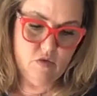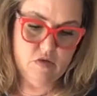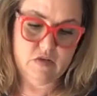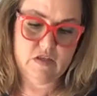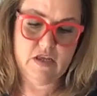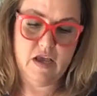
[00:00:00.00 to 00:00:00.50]

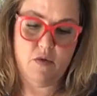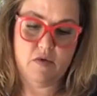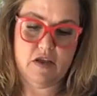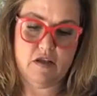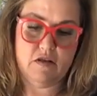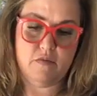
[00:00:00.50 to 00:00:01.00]
We'll see how
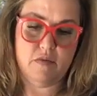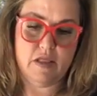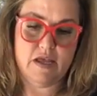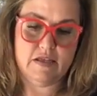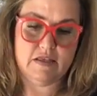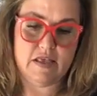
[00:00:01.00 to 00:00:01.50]
we can
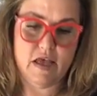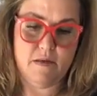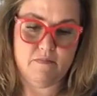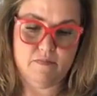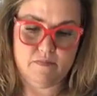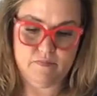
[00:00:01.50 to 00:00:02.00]
place
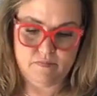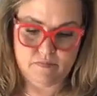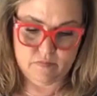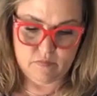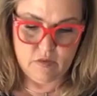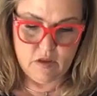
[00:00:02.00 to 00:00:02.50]
them
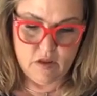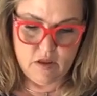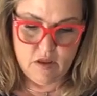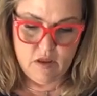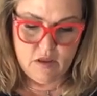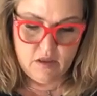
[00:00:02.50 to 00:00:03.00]

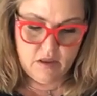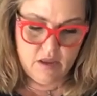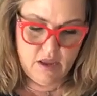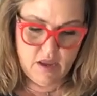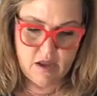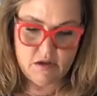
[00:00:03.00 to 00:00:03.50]

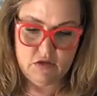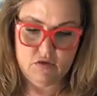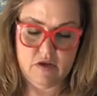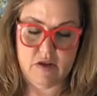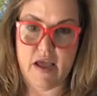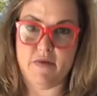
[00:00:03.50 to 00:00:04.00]
and
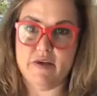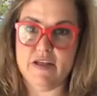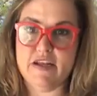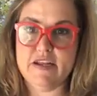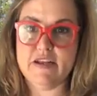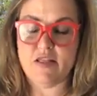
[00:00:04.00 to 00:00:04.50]
do it. I
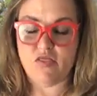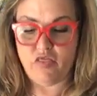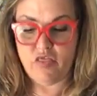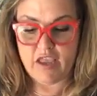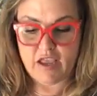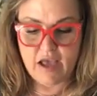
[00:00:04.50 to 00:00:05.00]
really didn't
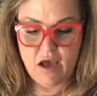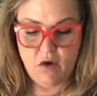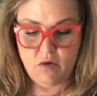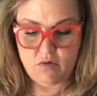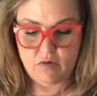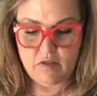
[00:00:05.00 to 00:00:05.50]
think
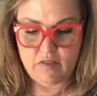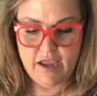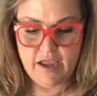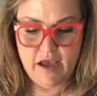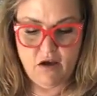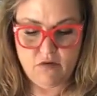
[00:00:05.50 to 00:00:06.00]
out the
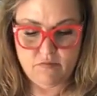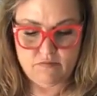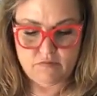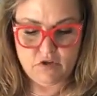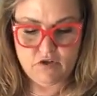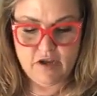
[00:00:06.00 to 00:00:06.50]

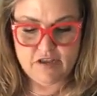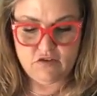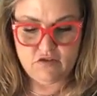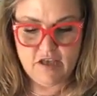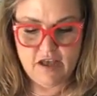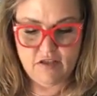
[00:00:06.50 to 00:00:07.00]
layout. Do you guys
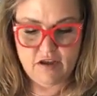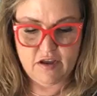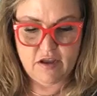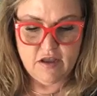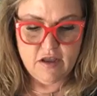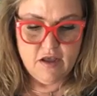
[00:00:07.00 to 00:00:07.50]
do that
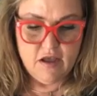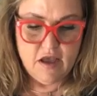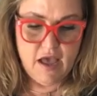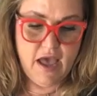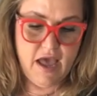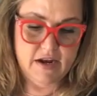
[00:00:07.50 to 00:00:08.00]
like
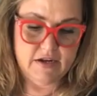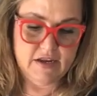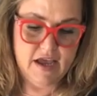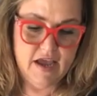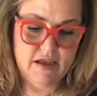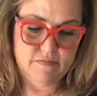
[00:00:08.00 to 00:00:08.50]
ahead of
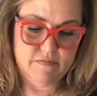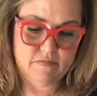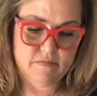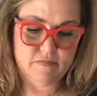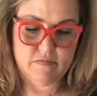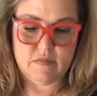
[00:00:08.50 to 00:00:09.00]
time?
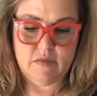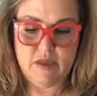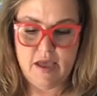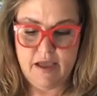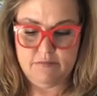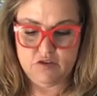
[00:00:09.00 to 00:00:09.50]

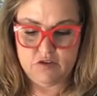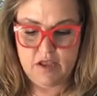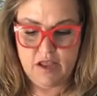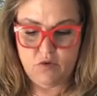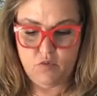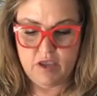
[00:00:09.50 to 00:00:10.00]
I'm just
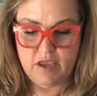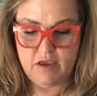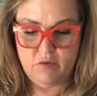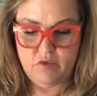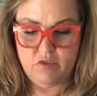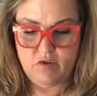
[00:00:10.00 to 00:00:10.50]
kind of
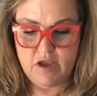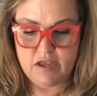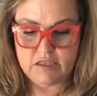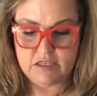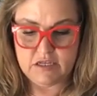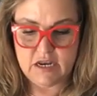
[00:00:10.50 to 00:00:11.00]
winging it with you
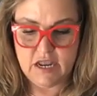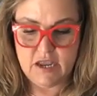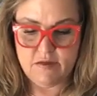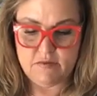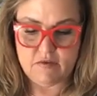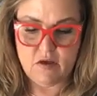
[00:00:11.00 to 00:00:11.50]
guys
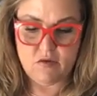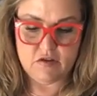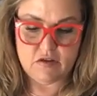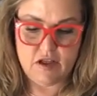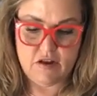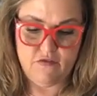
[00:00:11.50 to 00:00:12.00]
today. It's
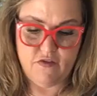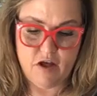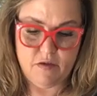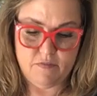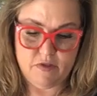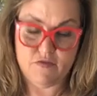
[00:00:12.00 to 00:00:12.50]
always kind of
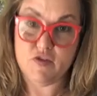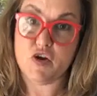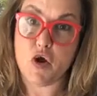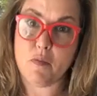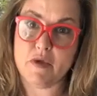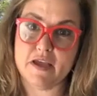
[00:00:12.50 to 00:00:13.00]
fun. If you
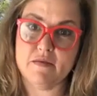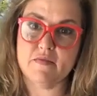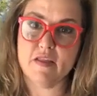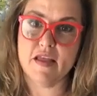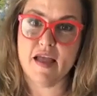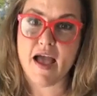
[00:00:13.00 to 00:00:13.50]
know
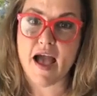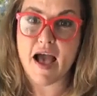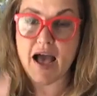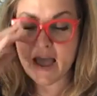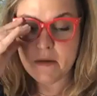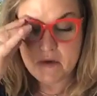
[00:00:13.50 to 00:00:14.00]
me,
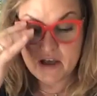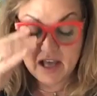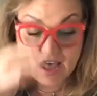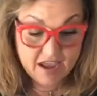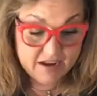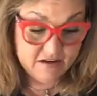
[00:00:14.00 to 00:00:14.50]
I'm a
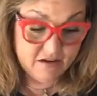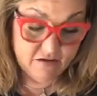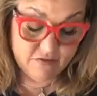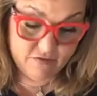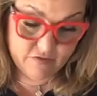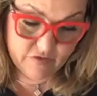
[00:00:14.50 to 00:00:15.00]
kind
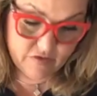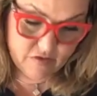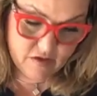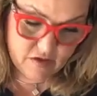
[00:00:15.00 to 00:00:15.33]
of